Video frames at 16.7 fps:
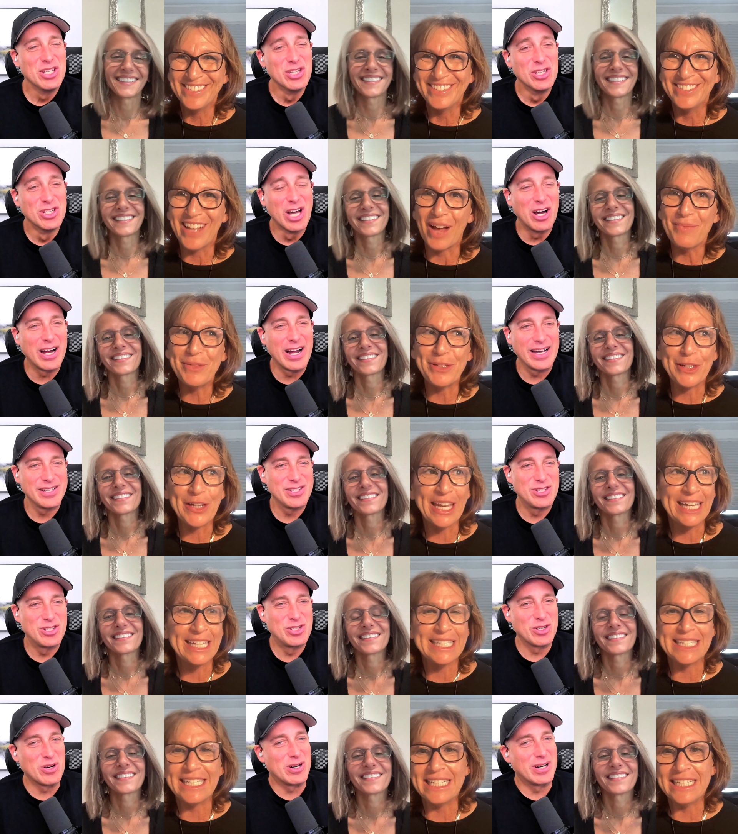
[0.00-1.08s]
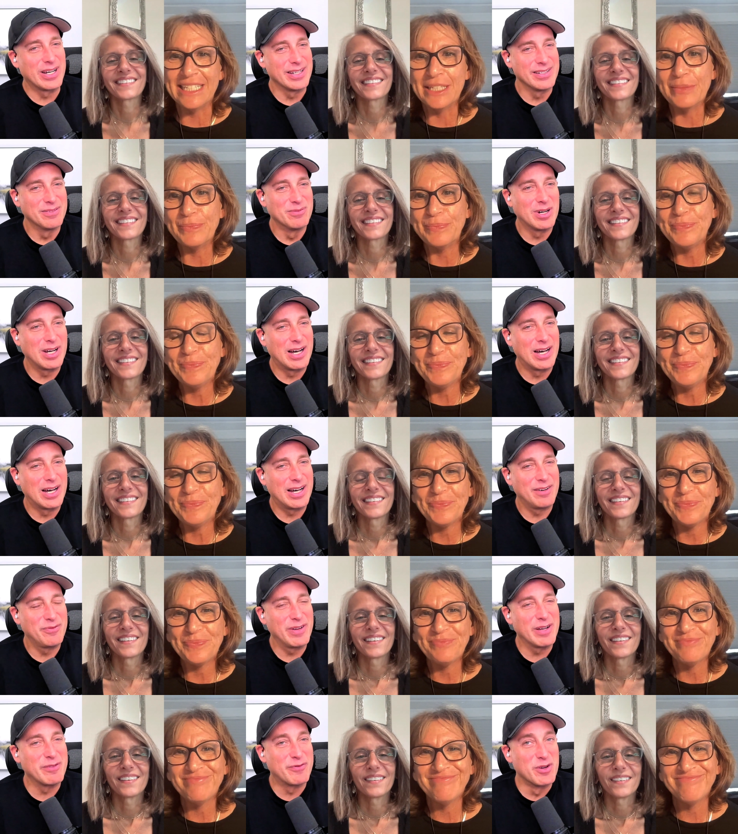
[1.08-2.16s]
Speaker 1: All right, Joy, well,
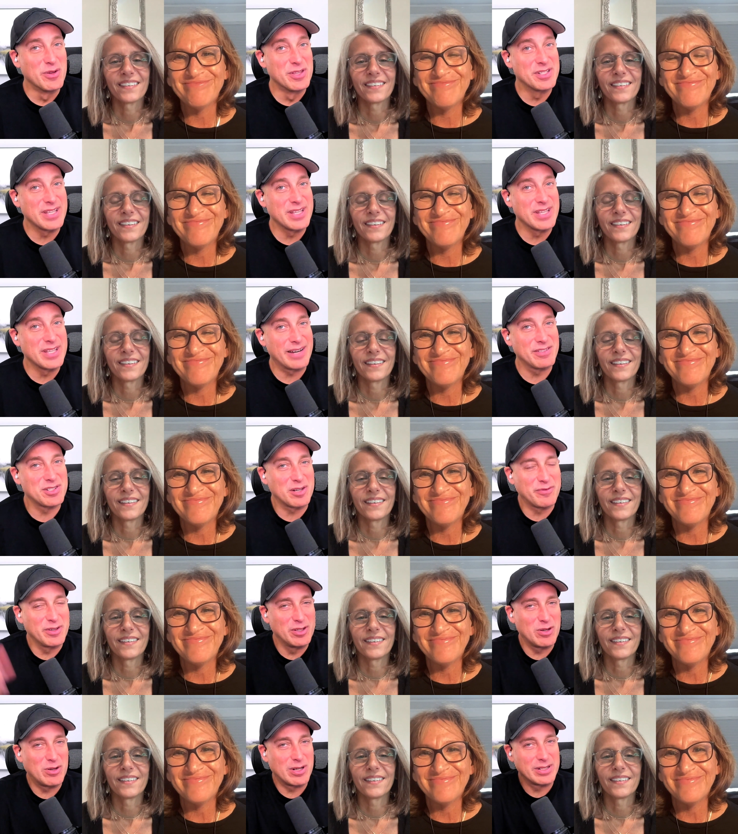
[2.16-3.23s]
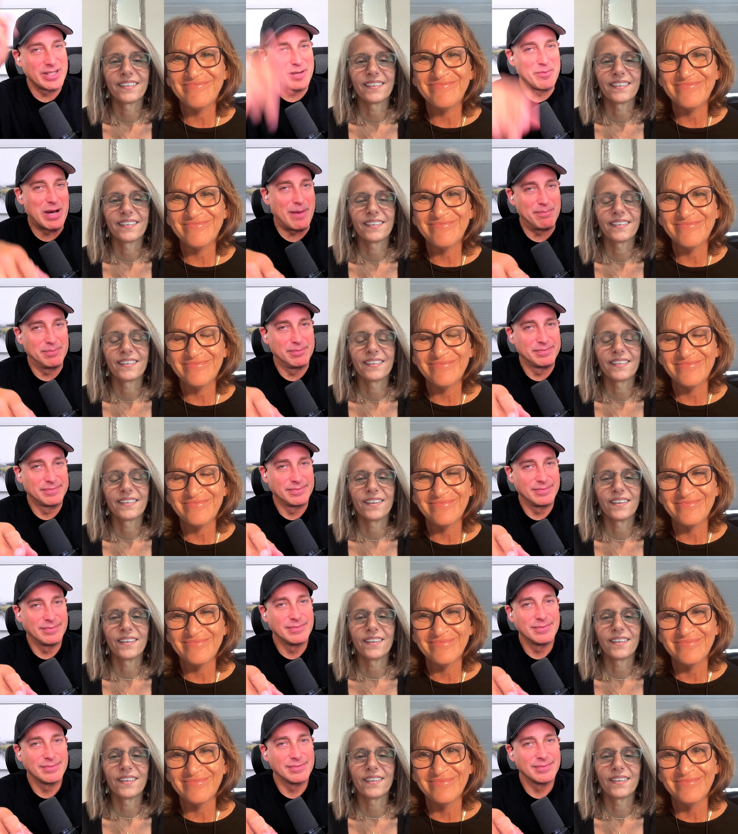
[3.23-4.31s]
uh, favorite food that's not a dessert for your dead mom?
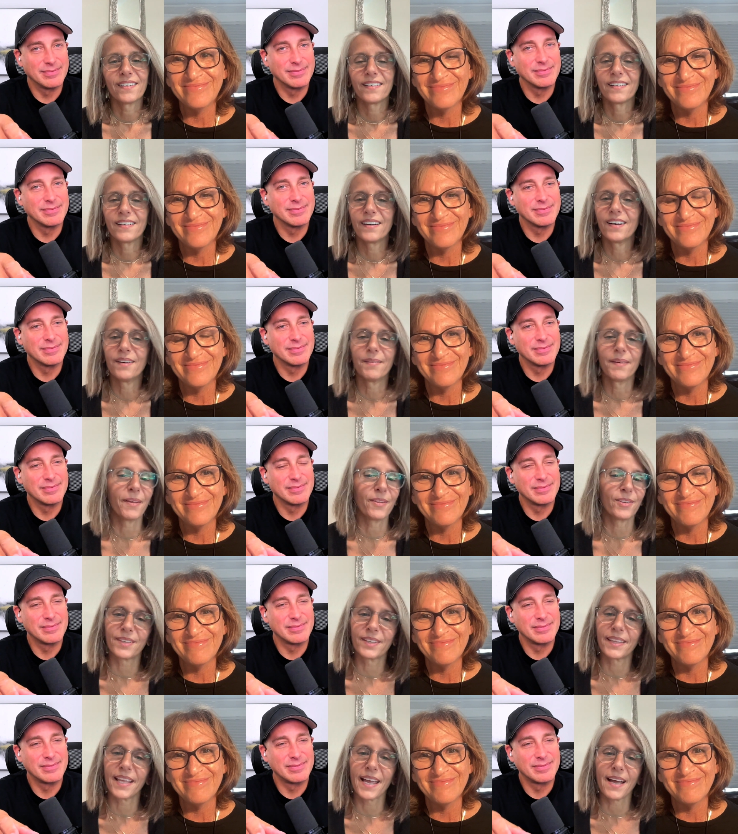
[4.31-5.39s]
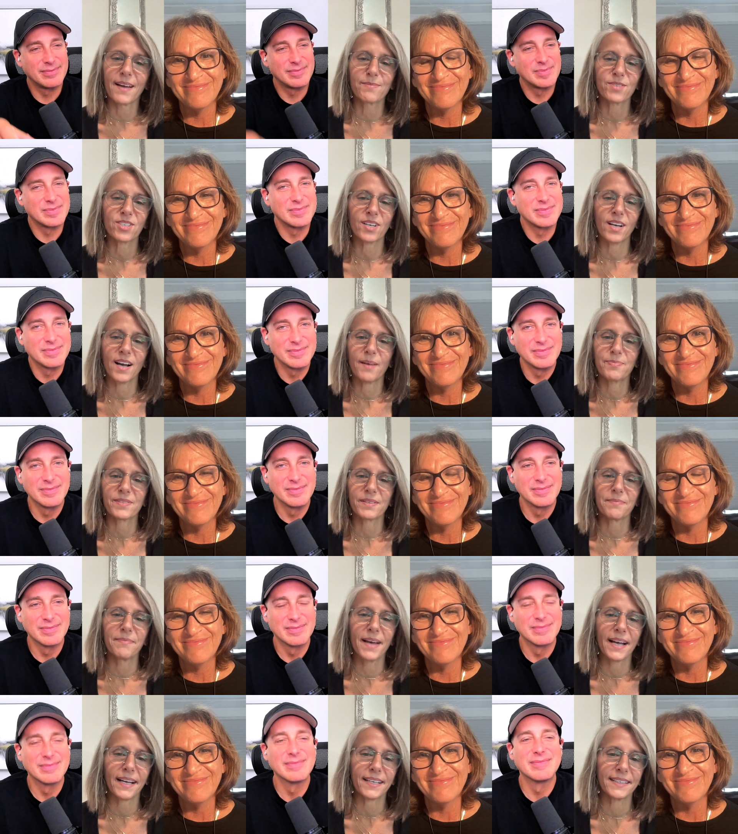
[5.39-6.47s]
Speaker 2: Well, my mother loved lamb
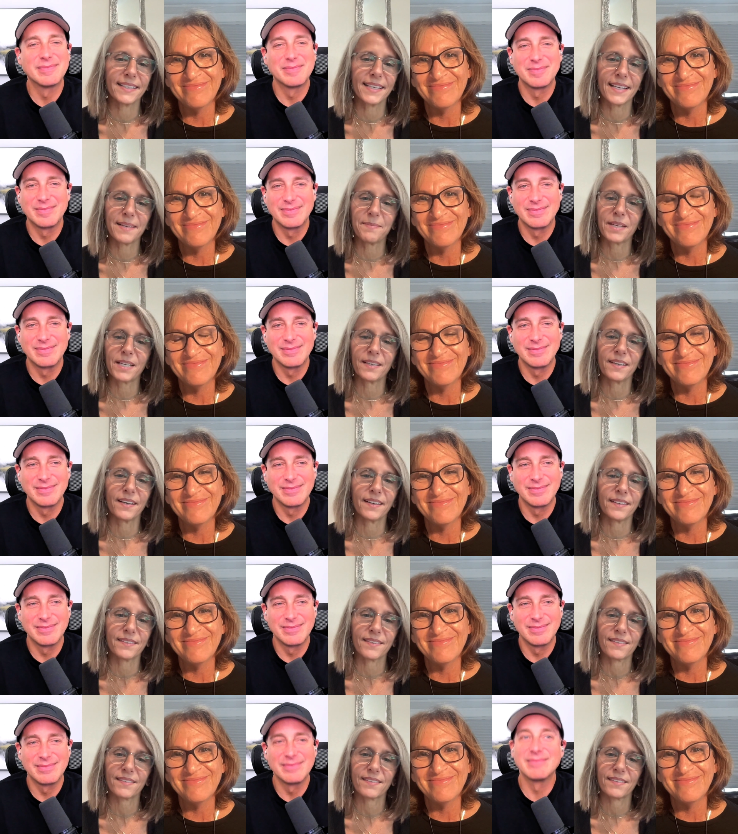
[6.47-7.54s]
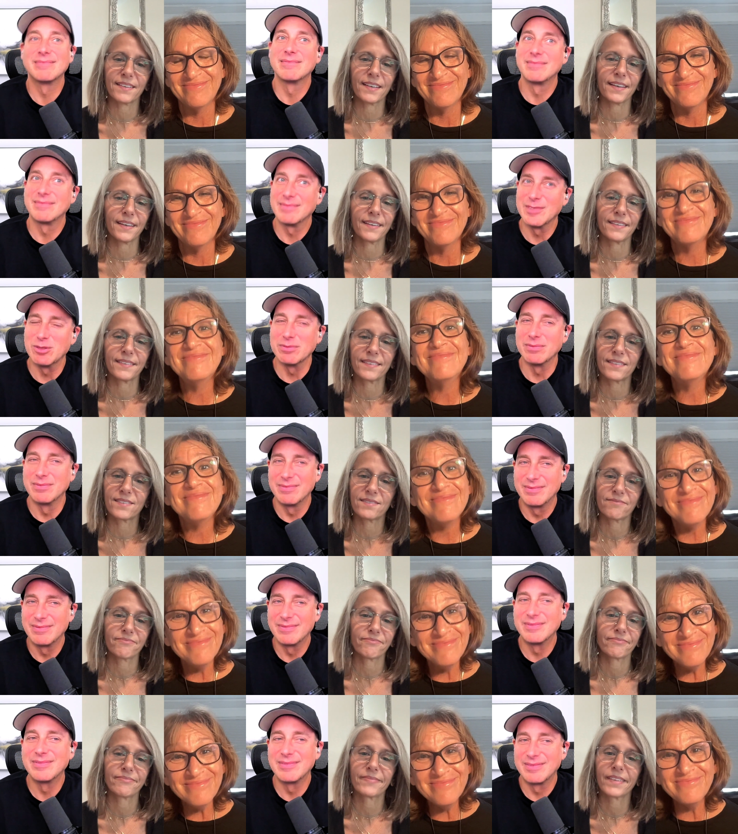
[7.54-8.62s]
chops and macadamia nuts. And
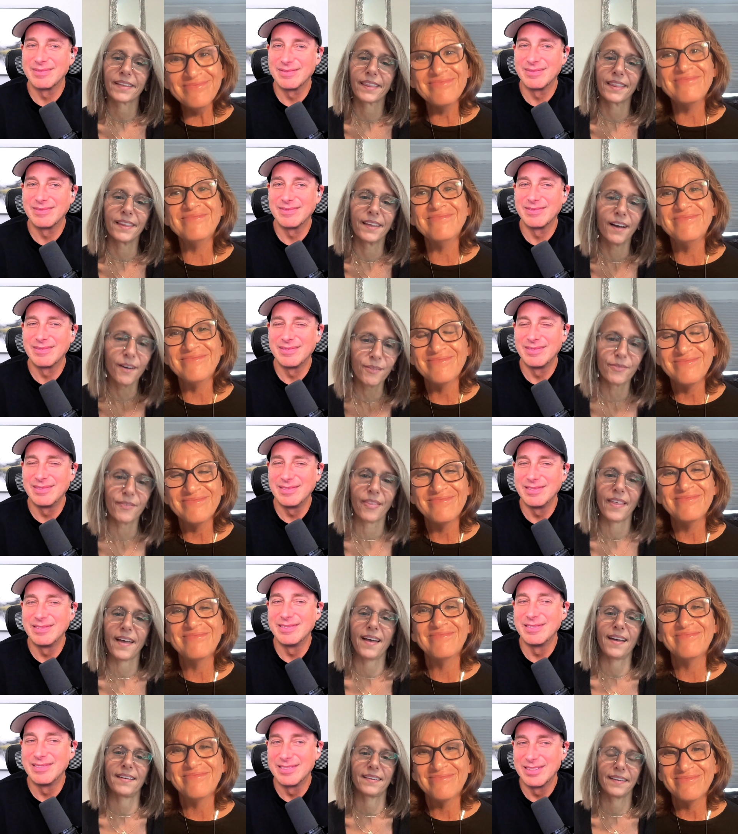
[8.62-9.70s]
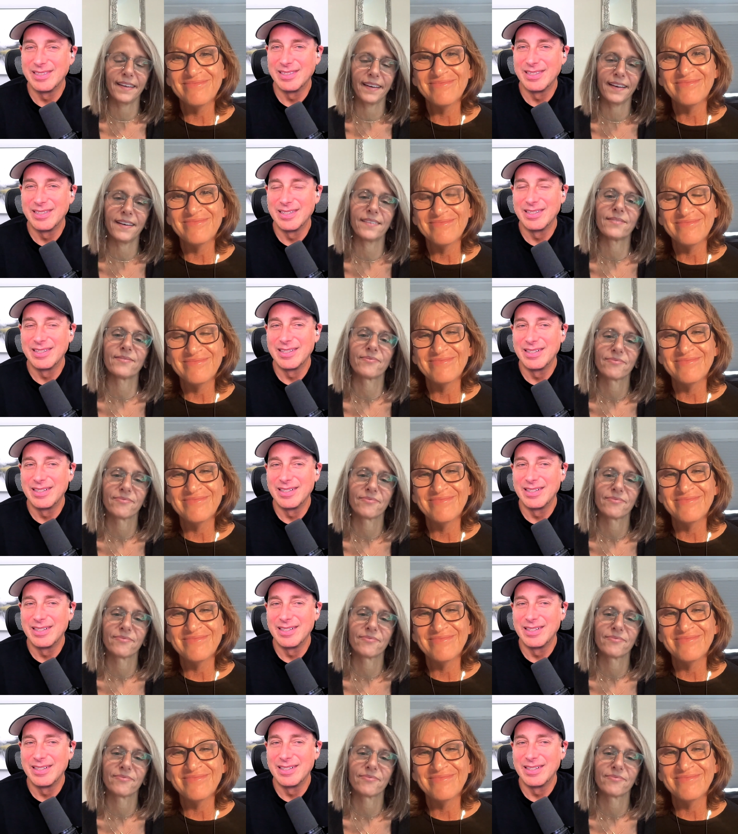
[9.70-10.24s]
ooh. Yeah.